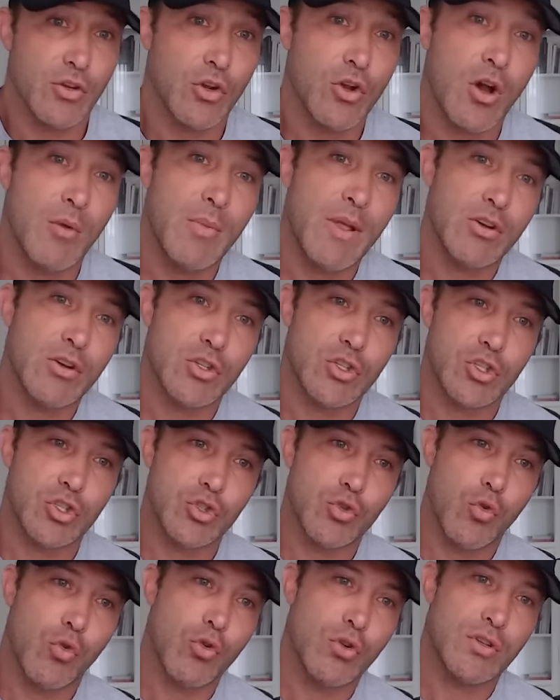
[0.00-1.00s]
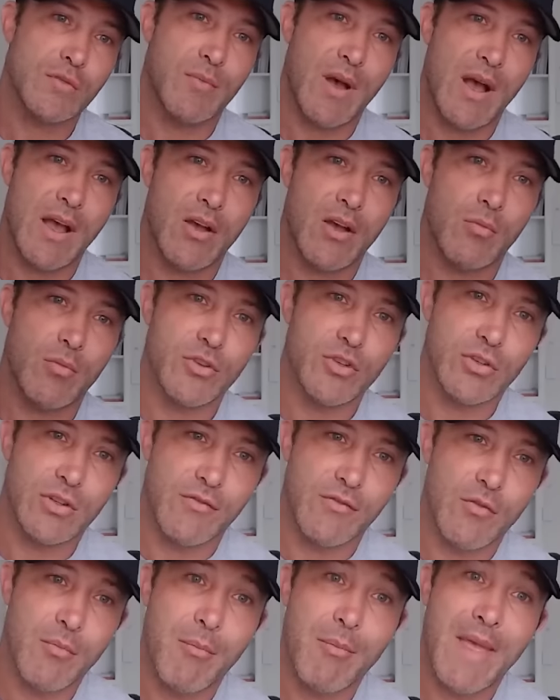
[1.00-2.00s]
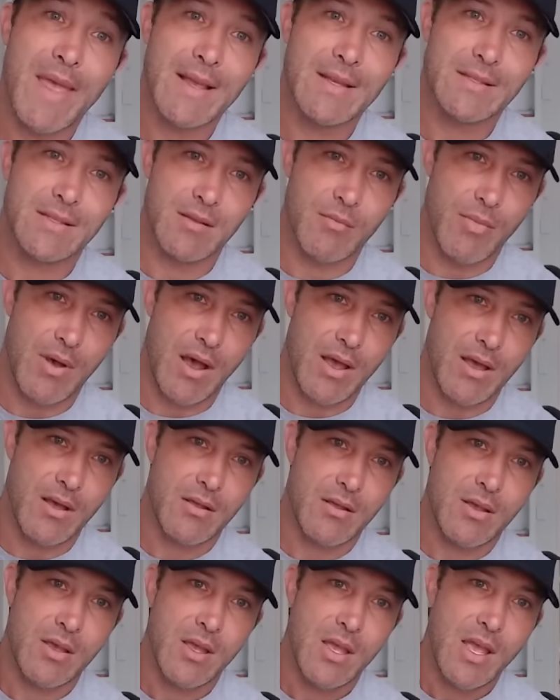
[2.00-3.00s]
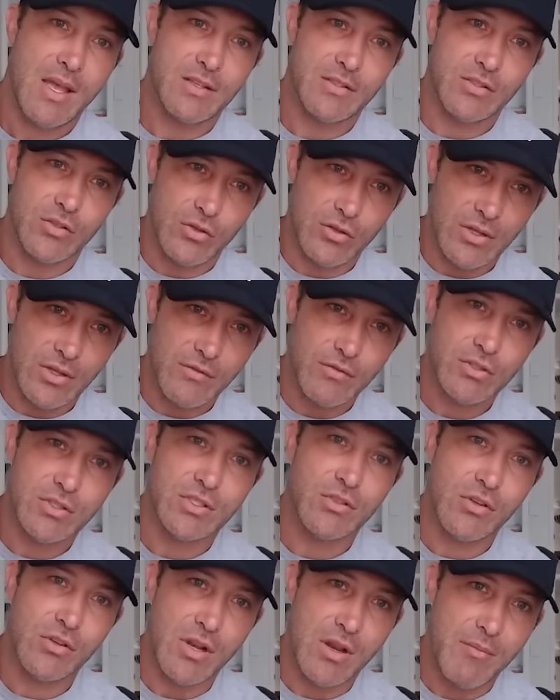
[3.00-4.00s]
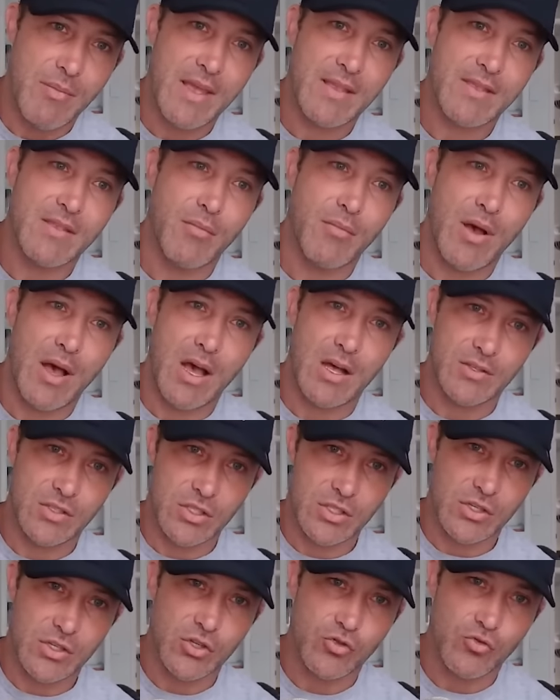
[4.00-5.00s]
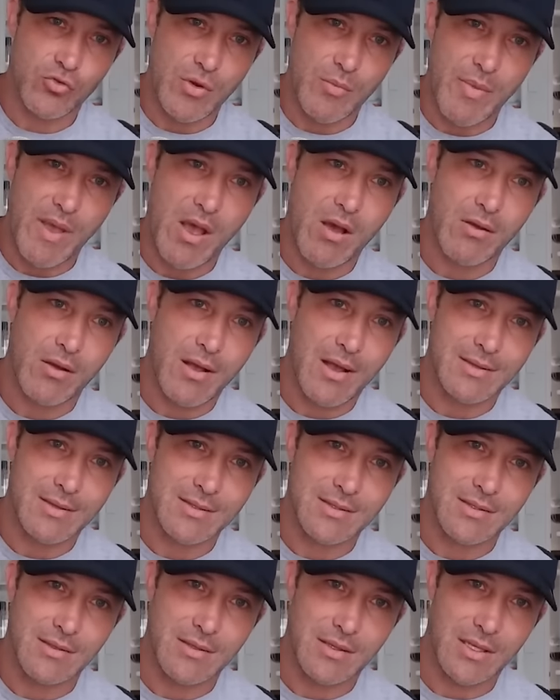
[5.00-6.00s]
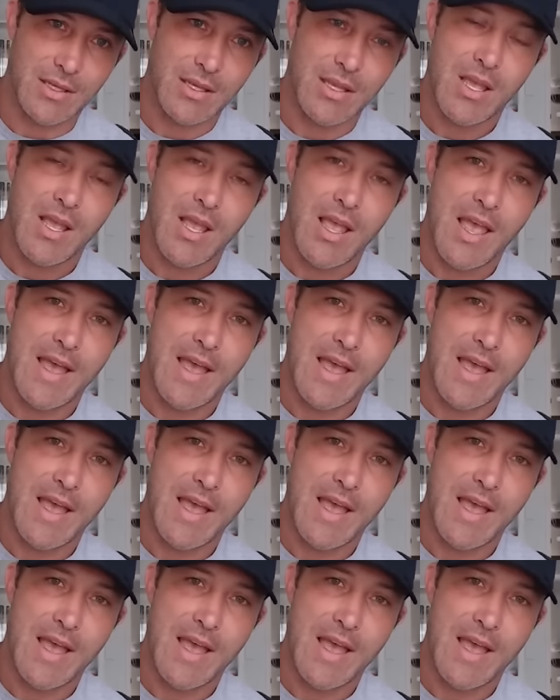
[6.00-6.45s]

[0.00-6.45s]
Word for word: Your gallbladder stores bile, but your liver makes the bile. And so your liver's still going to make the bile, it's just going to drip out constantly.